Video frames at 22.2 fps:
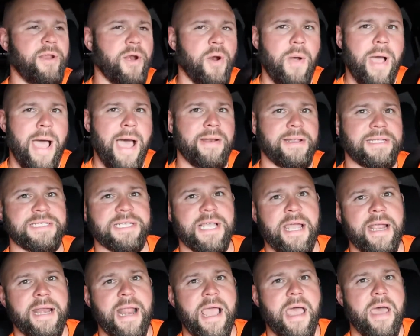you know, out of
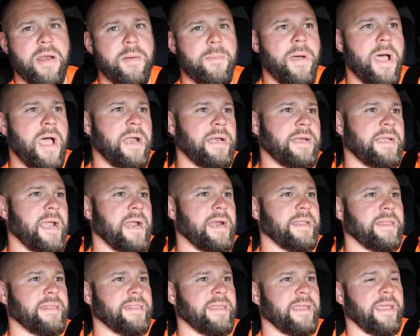sight, out of mind
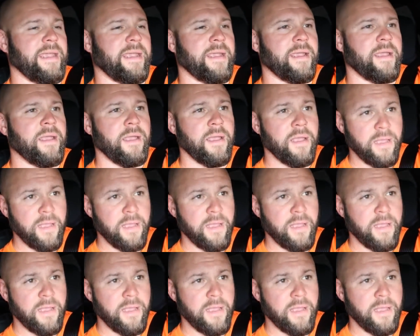kind of thing.